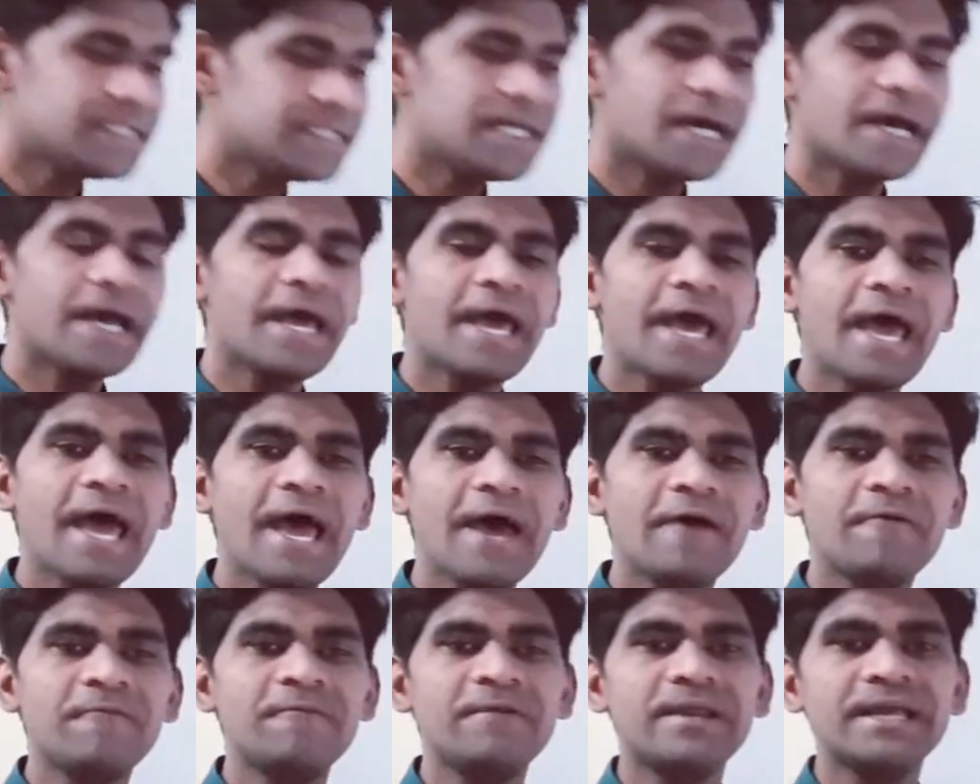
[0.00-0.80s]
the
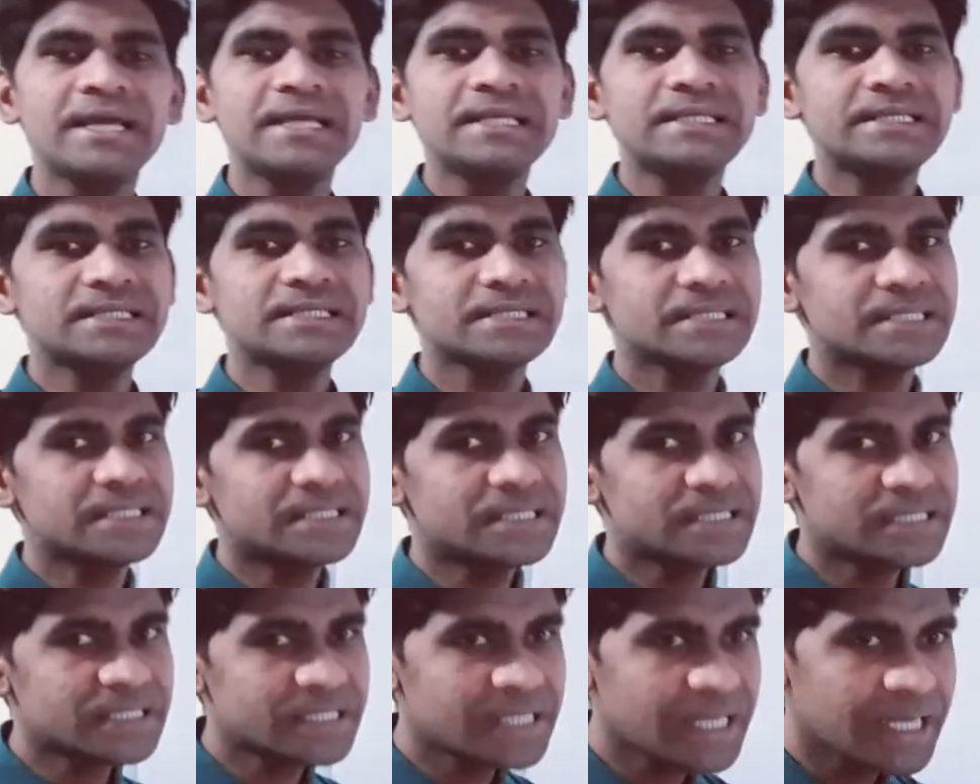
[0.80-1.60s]
average
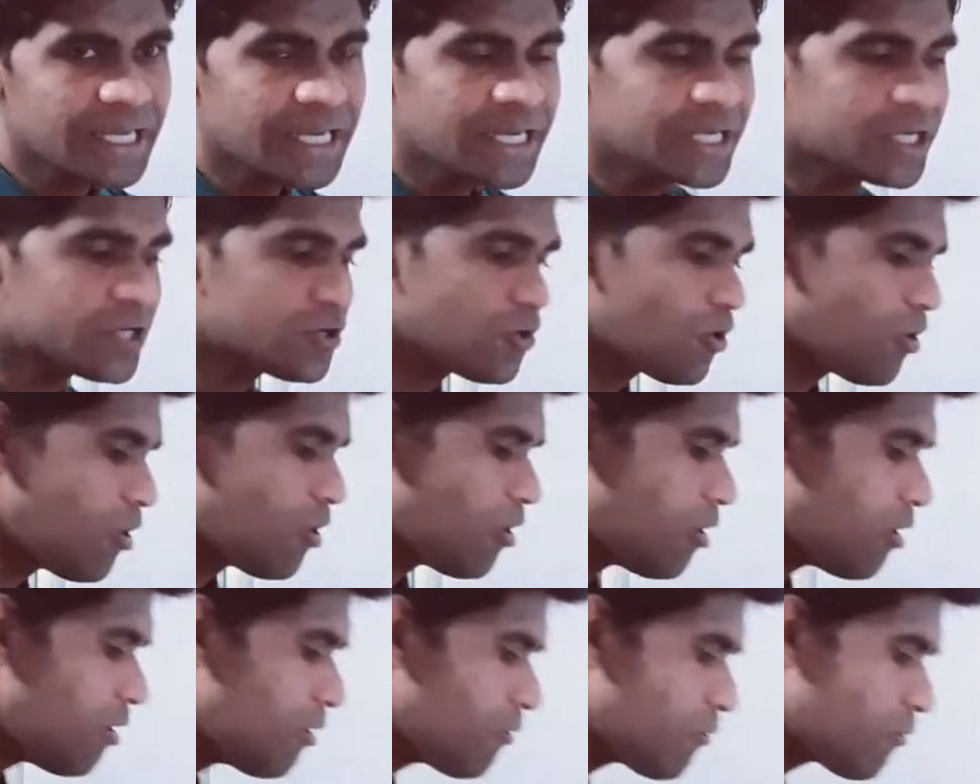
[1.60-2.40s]
state
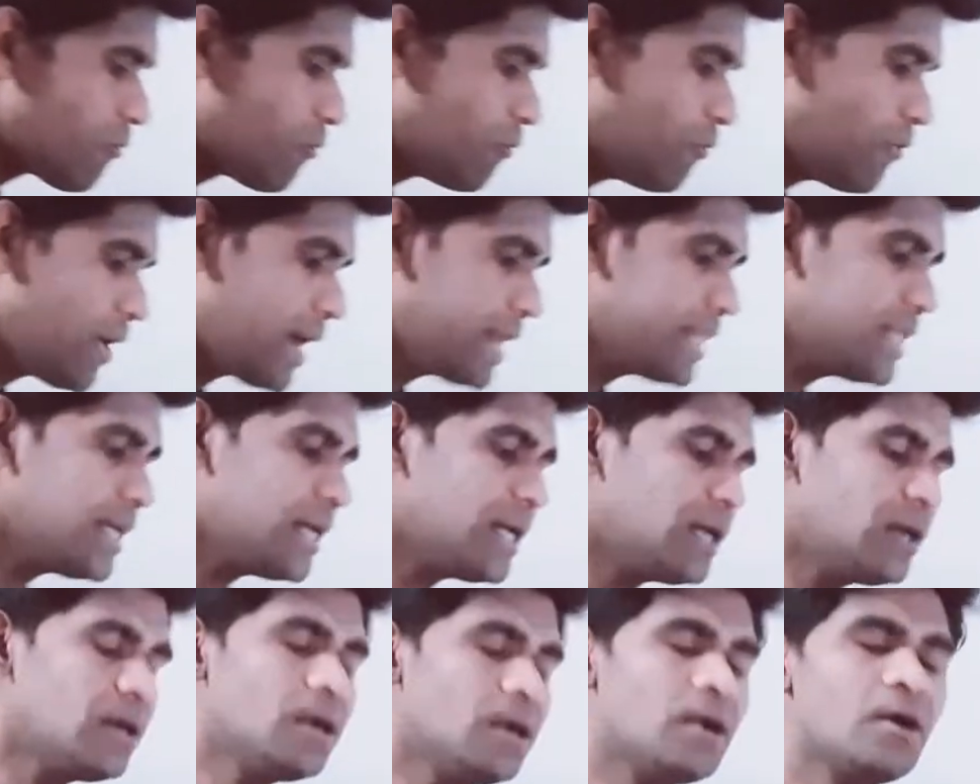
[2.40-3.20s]
of
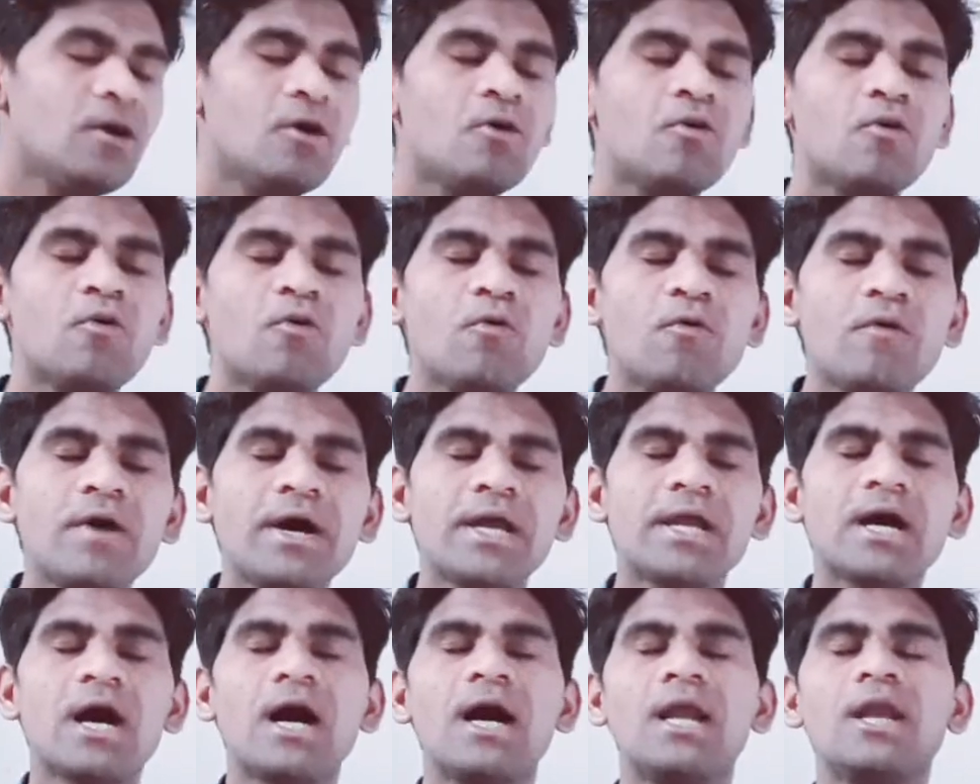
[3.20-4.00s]
weather
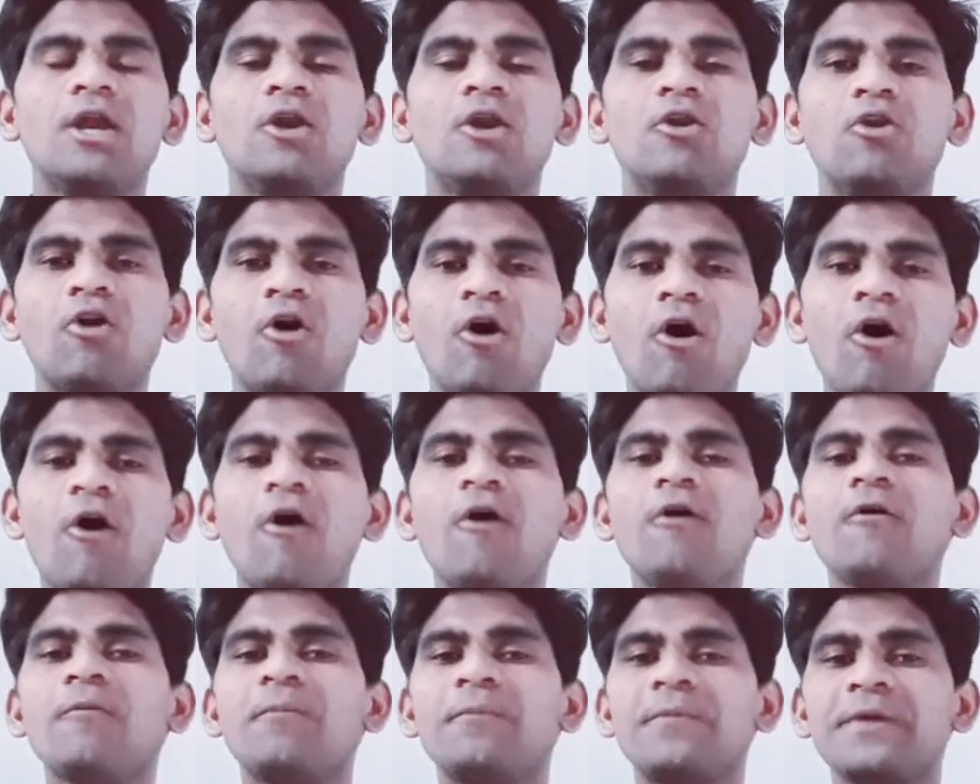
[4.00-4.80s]
over a
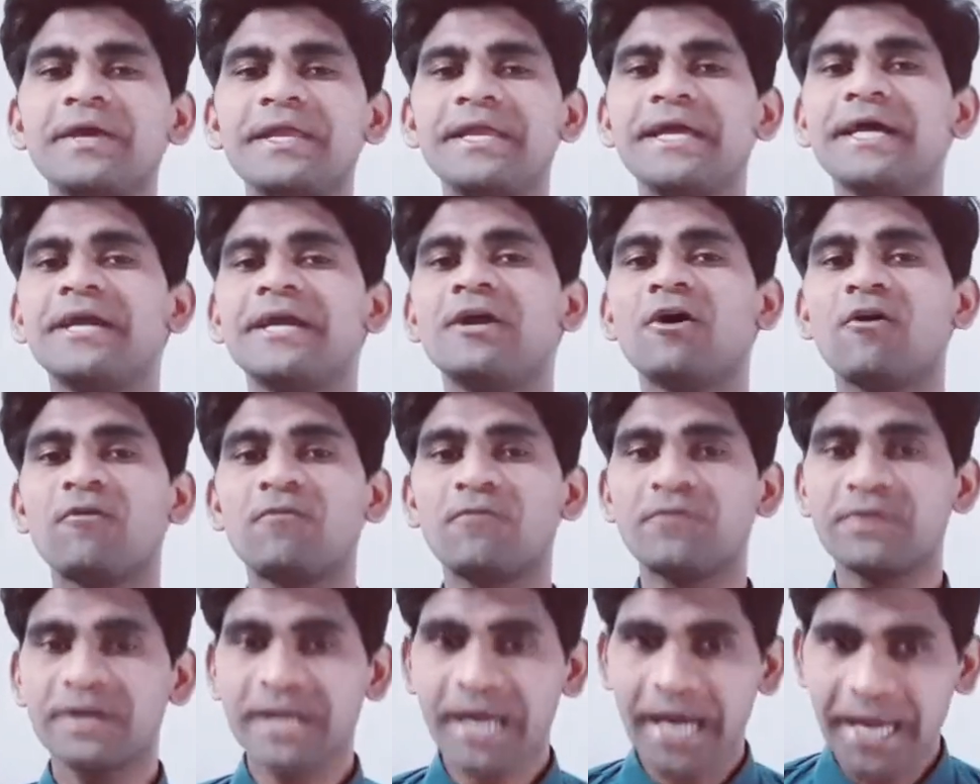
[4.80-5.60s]
long period
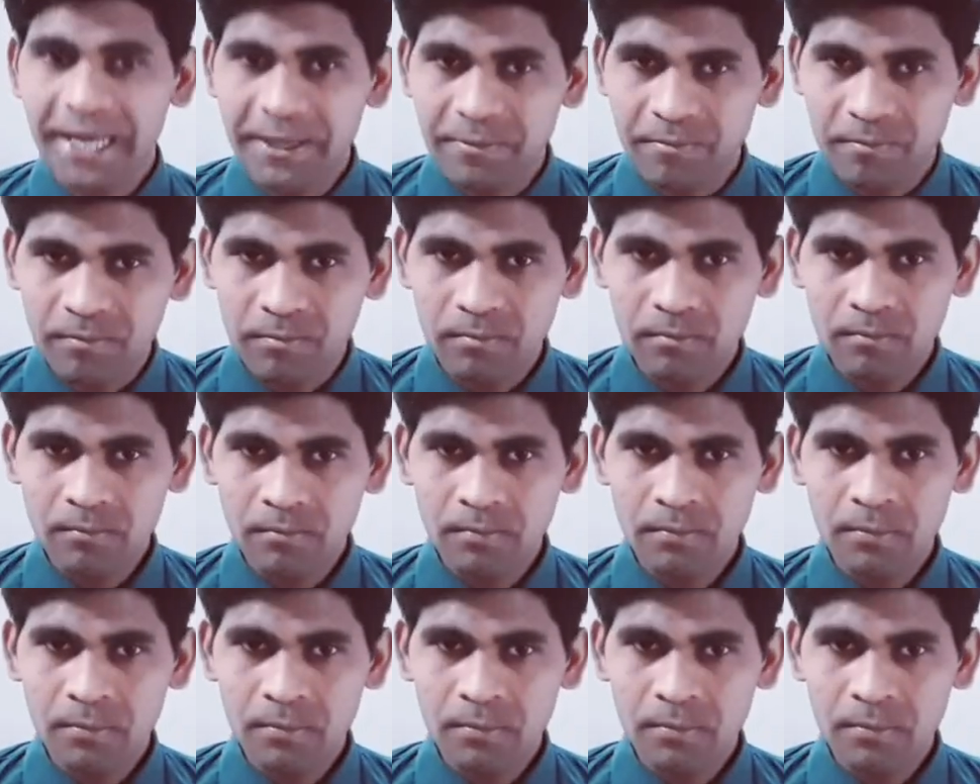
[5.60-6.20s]
of time.